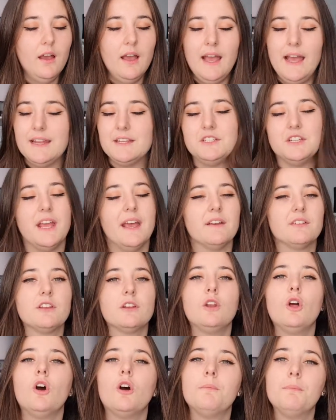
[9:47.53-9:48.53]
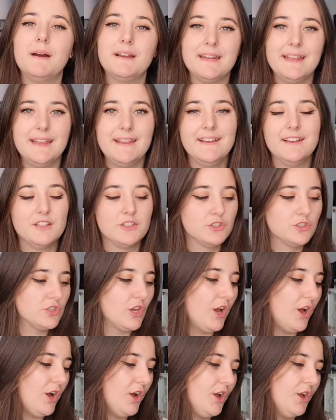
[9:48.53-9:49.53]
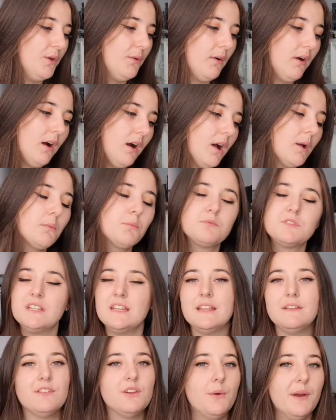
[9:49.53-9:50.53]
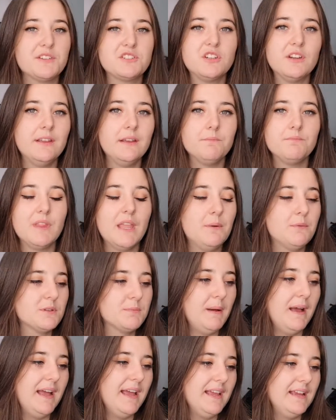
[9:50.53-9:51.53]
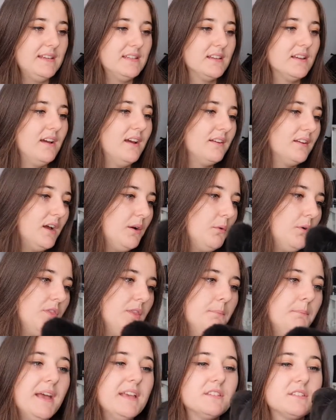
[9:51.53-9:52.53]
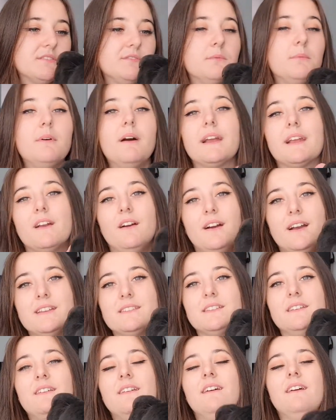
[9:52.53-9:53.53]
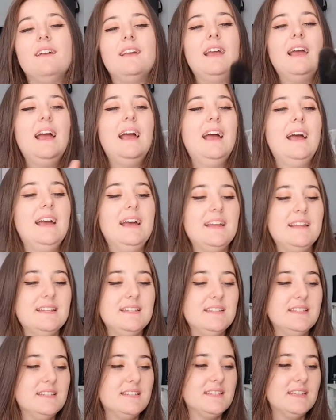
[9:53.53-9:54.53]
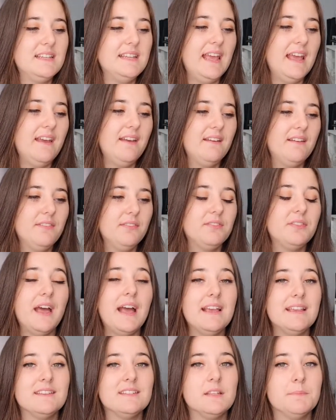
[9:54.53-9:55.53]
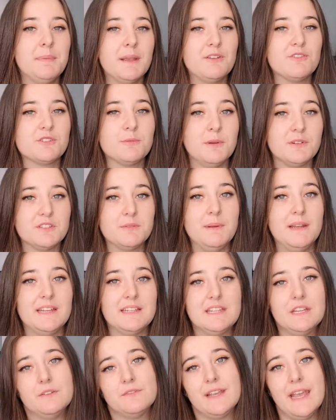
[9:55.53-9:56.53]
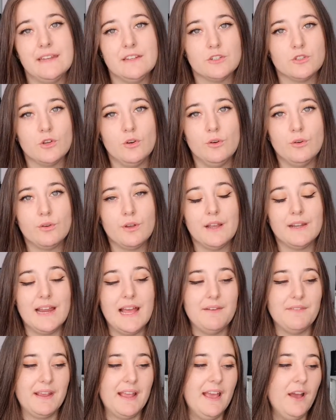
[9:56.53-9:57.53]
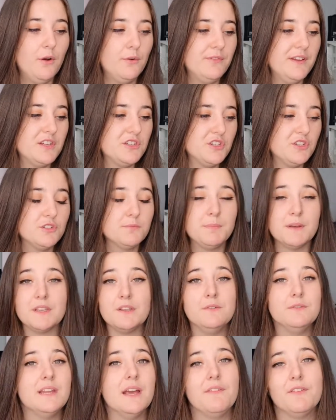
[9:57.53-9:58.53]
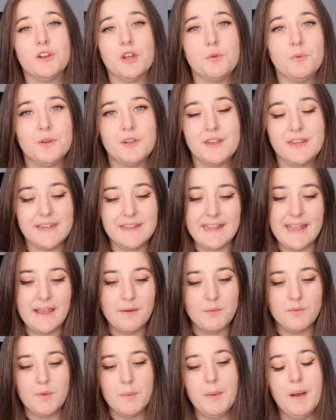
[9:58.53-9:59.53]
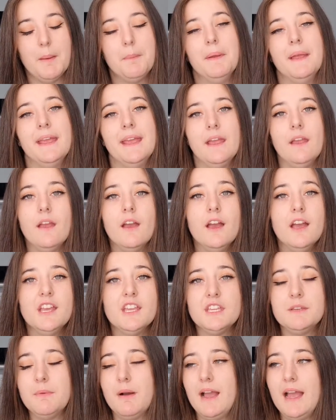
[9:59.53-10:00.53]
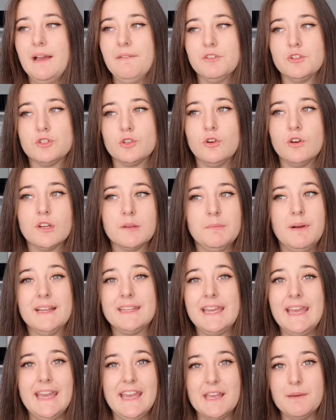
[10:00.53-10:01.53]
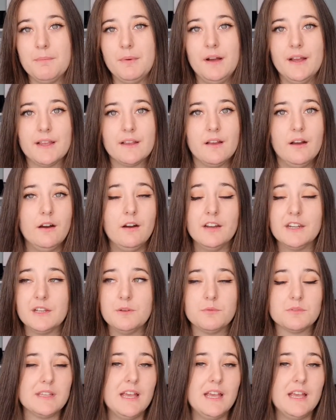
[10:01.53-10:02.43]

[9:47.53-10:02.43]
And yeah, it's a lot of money. So I didn't even question it. It was paid, and I want the best for my Kyzer. And yeah, that is the big responsibility of getting a dog and having health issues, but you never know what you're going to get with a puppy. You might have a dog who might get hit by a car and it was